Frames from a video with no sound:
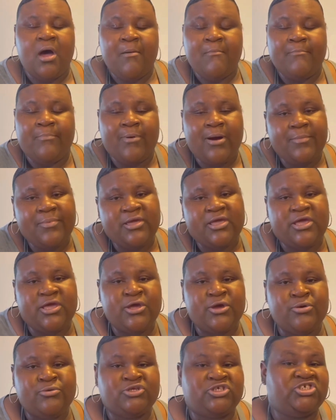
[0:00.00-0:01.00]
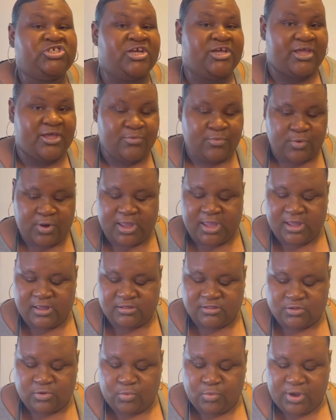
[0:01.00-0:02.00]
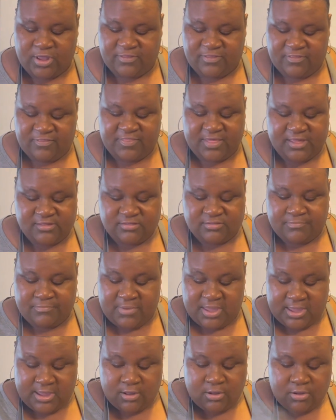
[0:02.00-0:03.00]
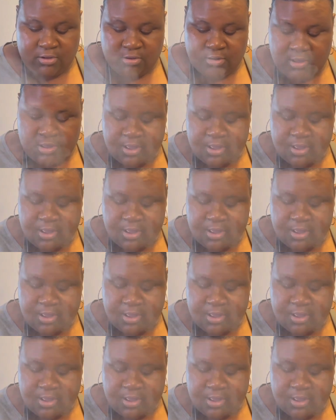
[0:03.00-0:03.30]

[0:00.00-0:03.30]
barbecue chicken wings with this meal,